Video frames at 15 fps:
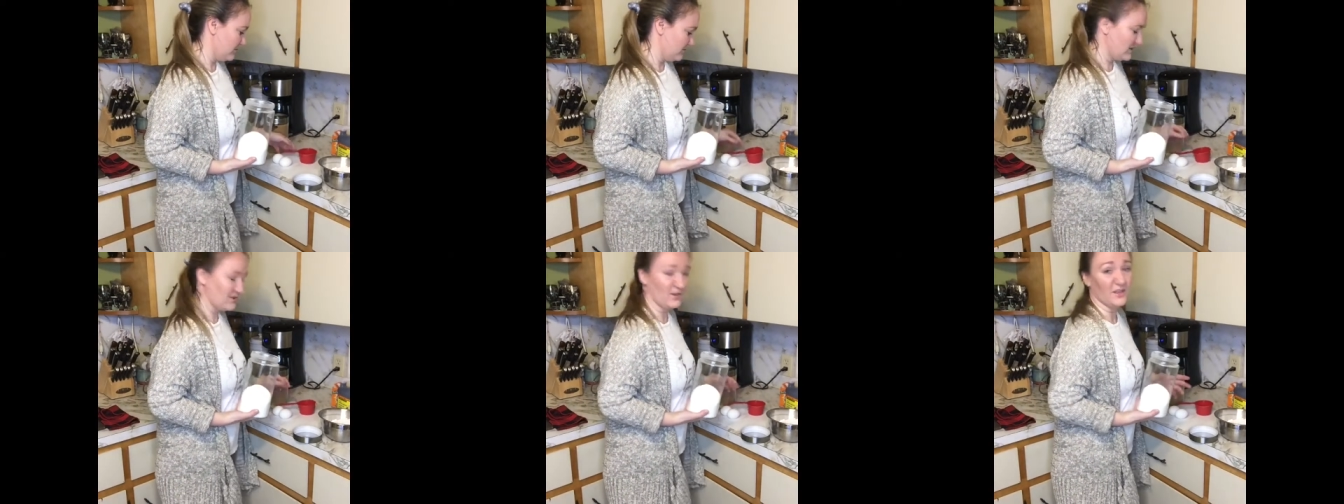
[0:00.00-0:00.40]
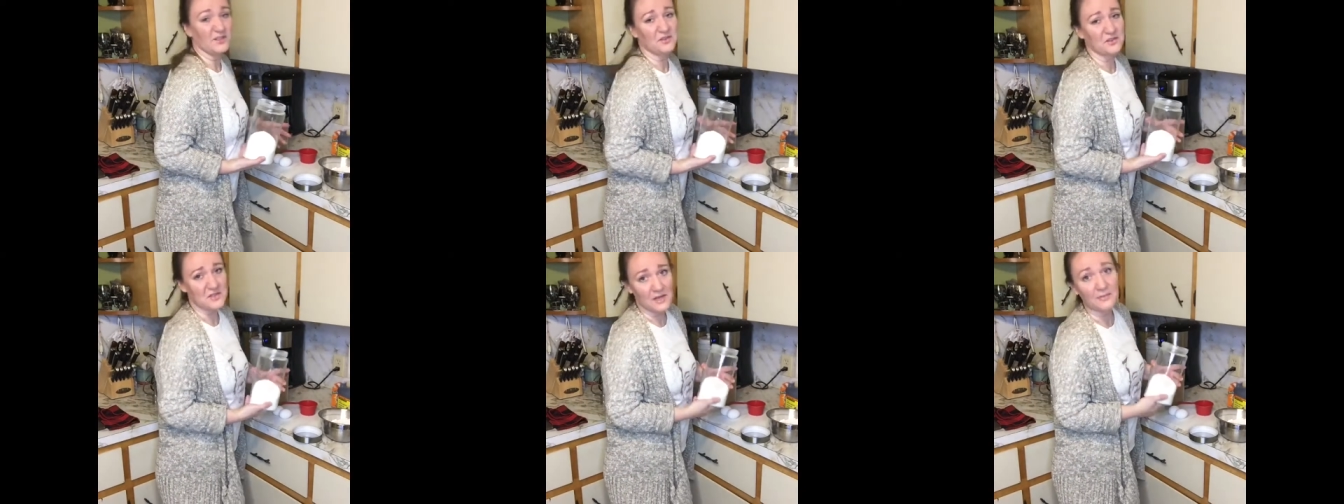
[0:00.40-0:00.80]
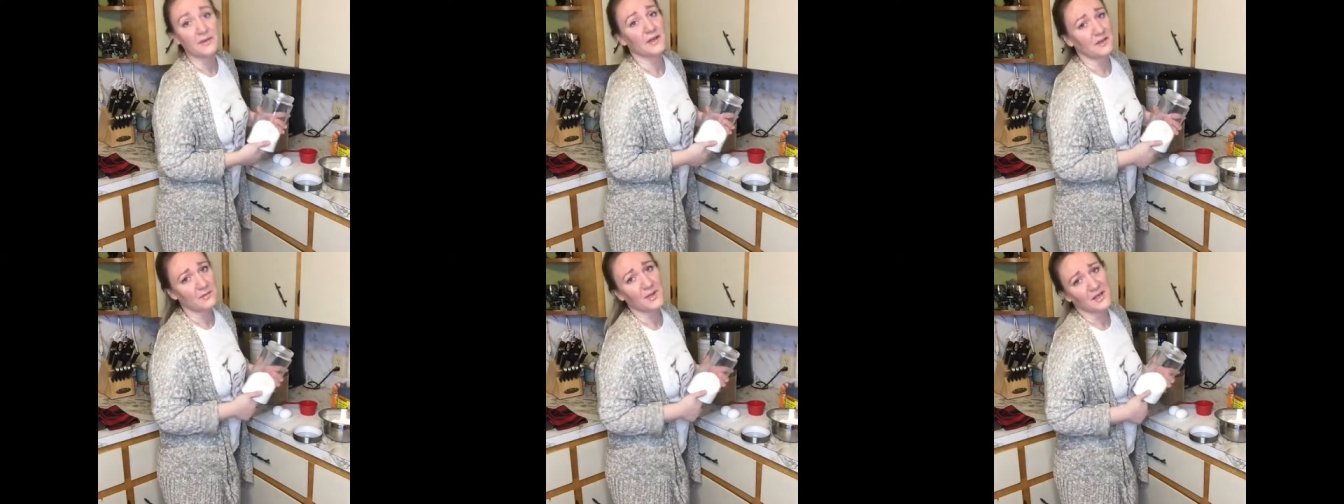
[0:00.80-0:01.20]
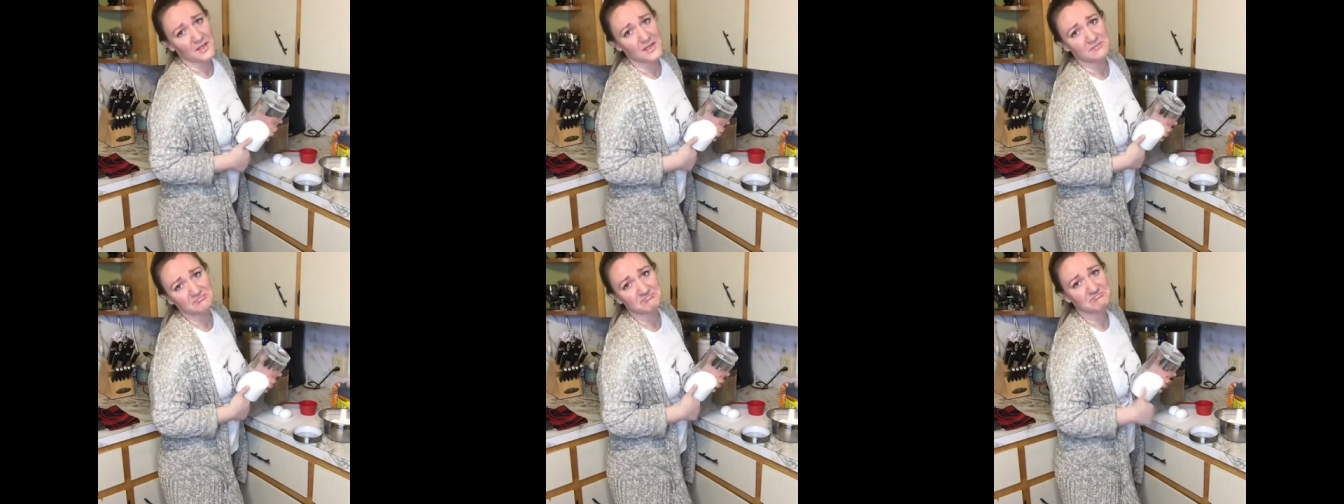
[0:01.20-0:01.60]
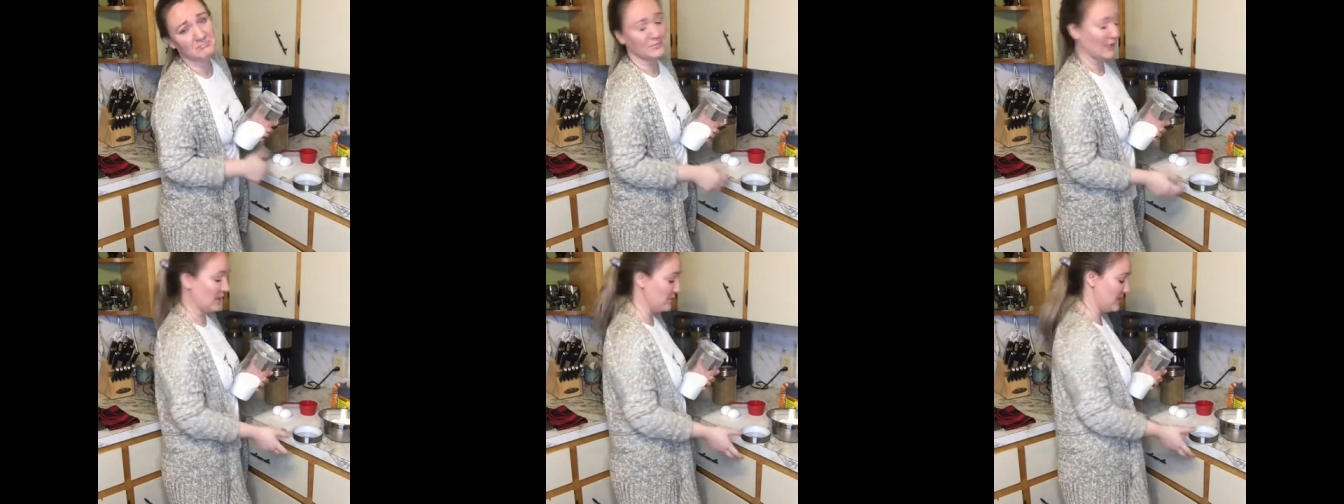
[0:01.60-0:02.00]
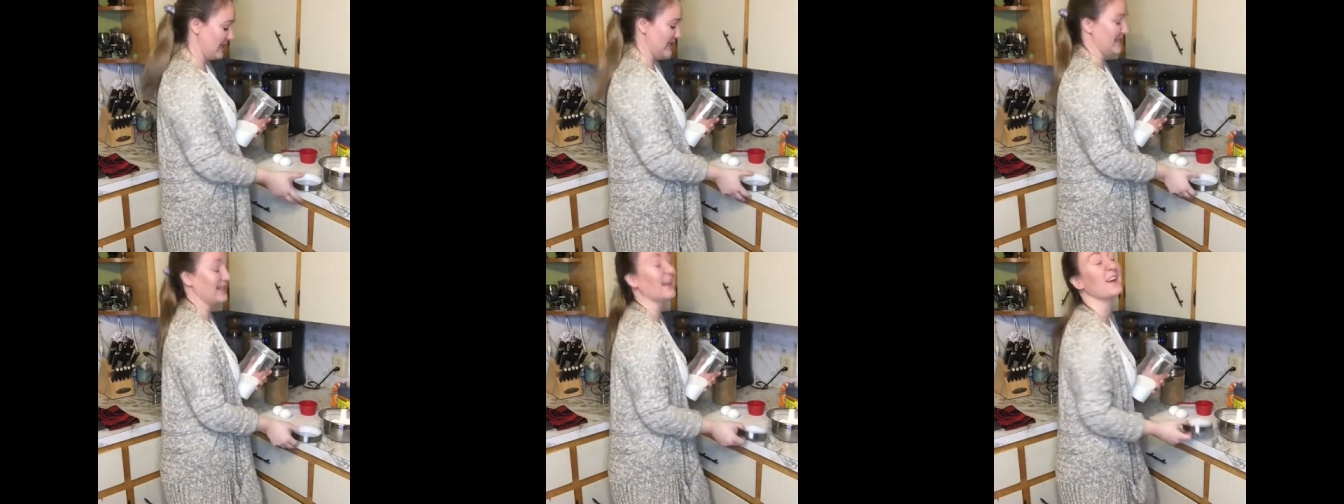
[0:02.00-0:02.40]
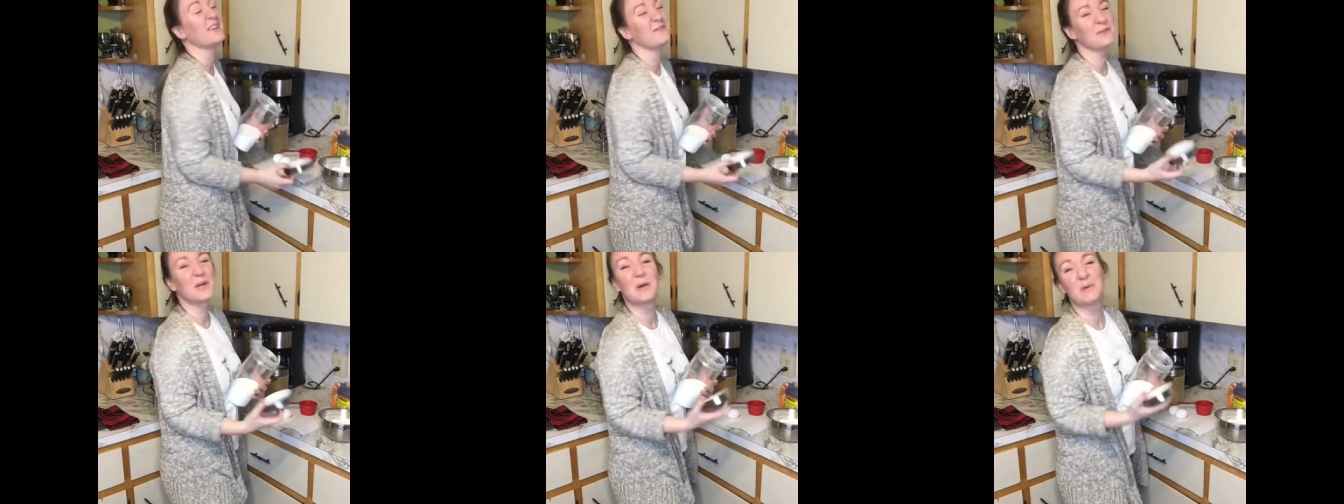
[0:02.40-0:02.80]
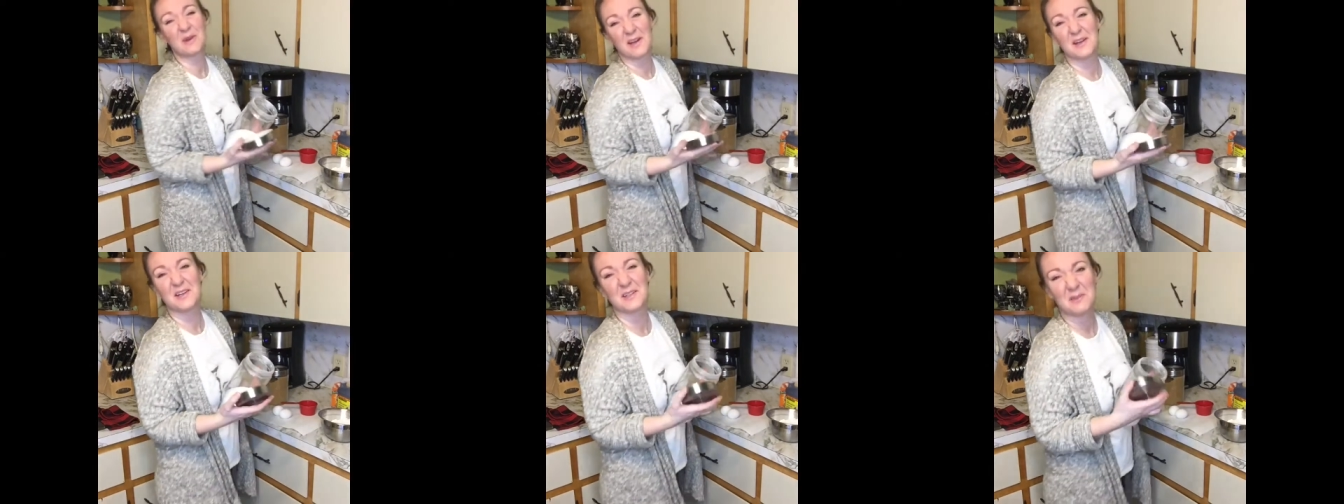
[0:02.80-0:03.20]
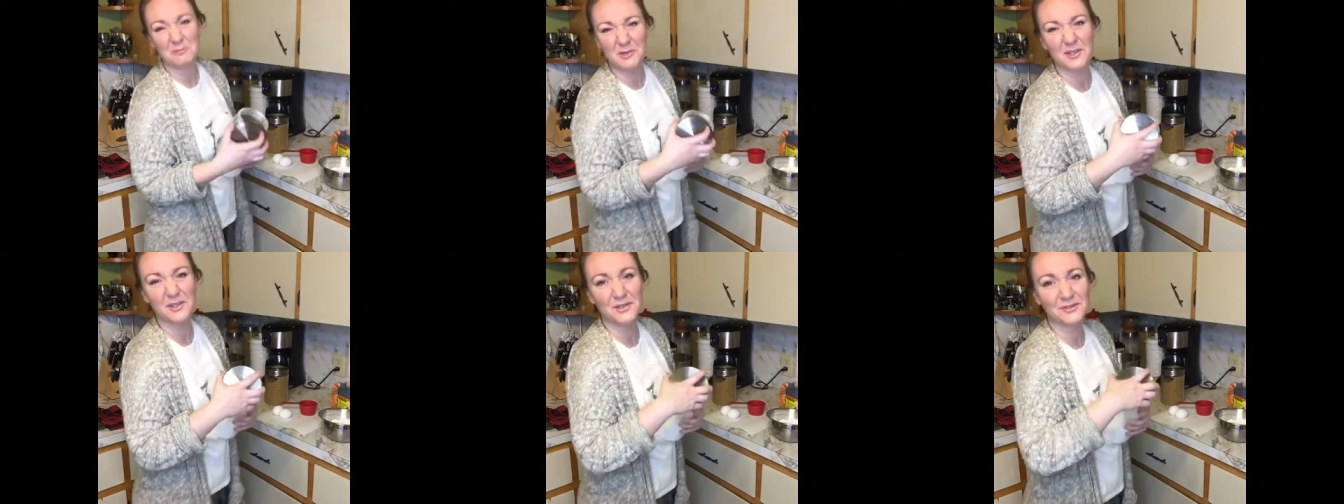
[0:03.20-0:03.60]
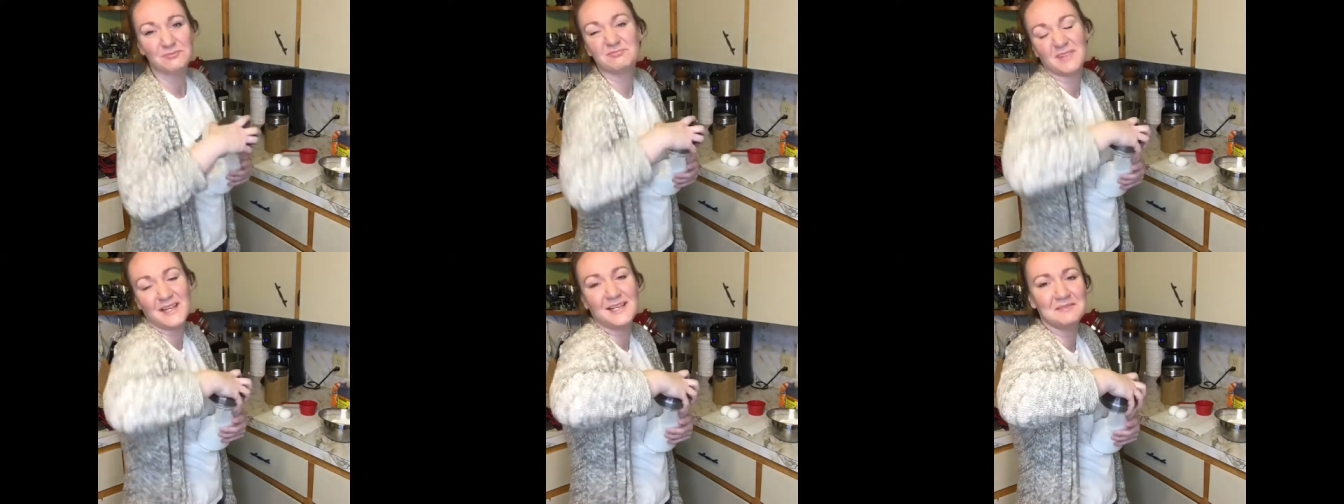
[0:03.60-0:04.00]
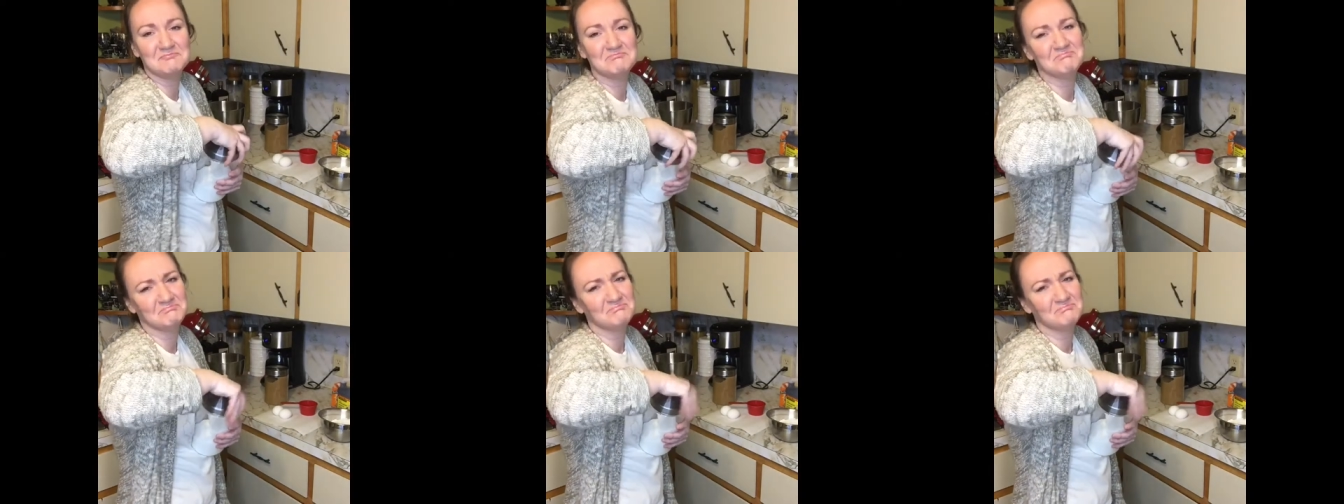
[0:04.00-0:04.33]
stress yourself out about it. We got enough going on in the world, right?